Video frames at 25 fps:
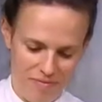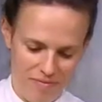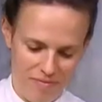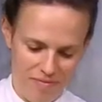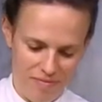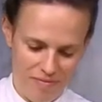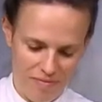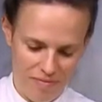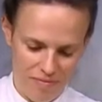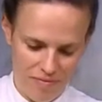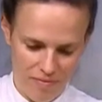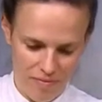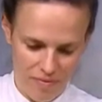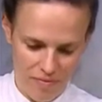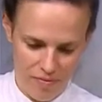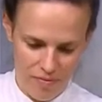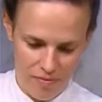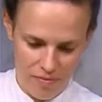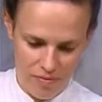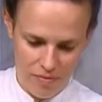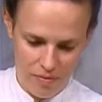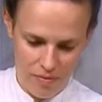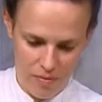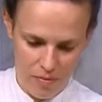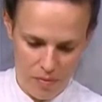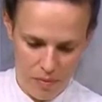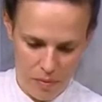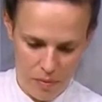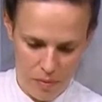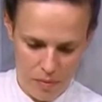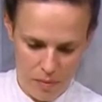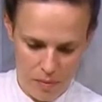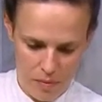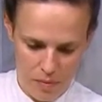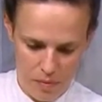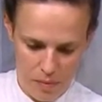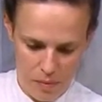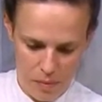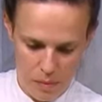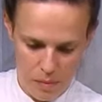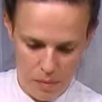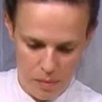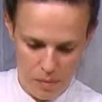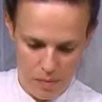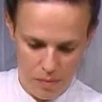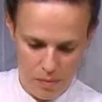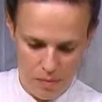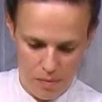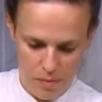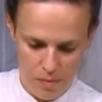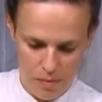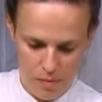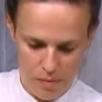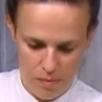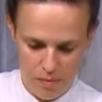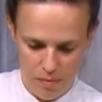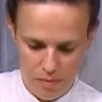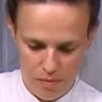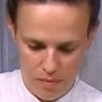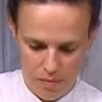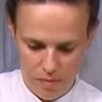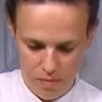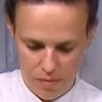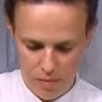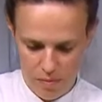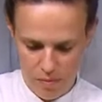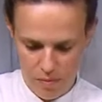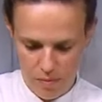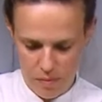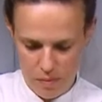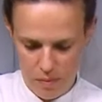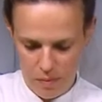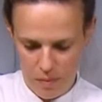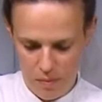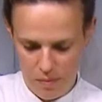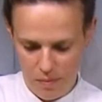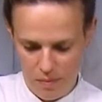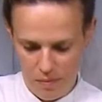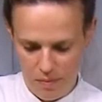The person shown says nothing.